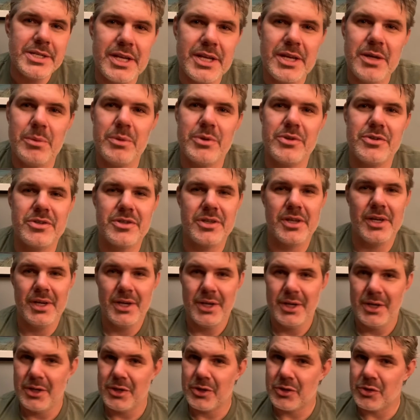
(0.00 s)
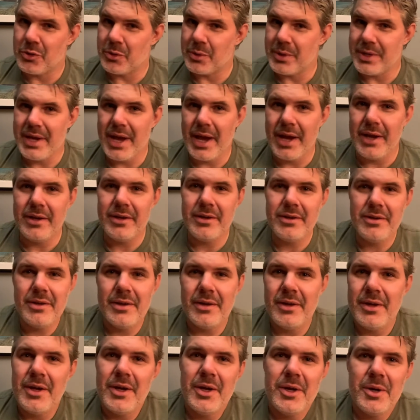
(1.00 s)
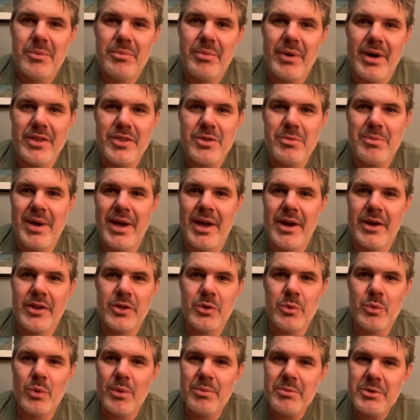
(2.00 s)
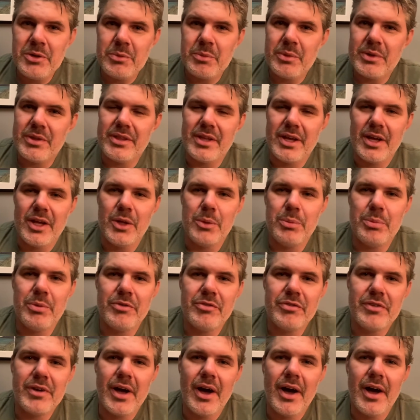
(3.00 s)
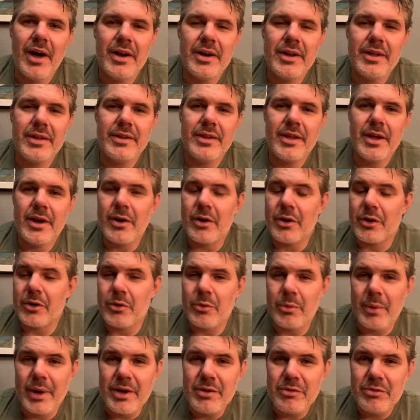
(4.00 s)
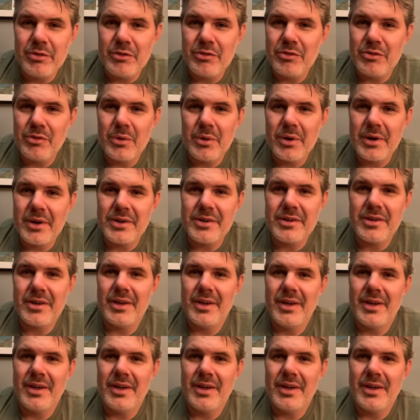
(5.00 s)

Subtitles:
was created by the man and the woman with the help of God, and they are grateful for it.